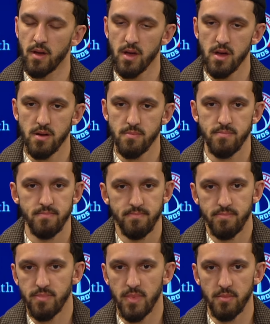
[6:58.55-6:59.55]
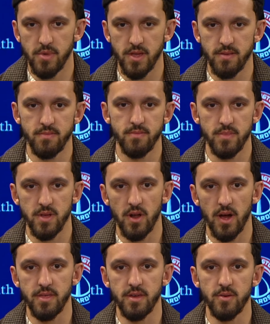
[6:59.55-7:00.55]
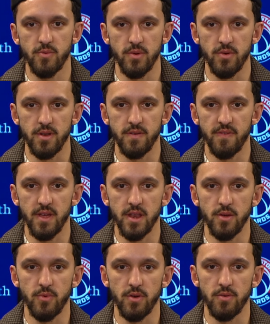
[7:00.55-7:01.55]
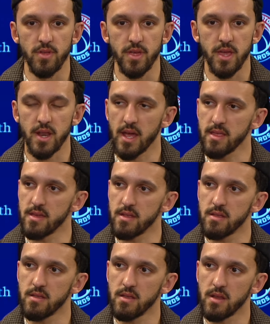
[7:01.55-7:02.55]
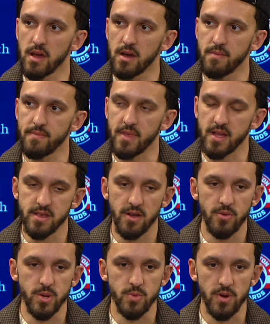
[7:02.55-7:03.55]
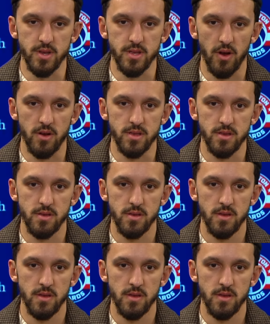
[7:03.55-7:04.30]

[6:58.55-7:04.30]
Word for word: Um, I mean, you know, I think we were defending. We were really connected. Um, that's always where it starts.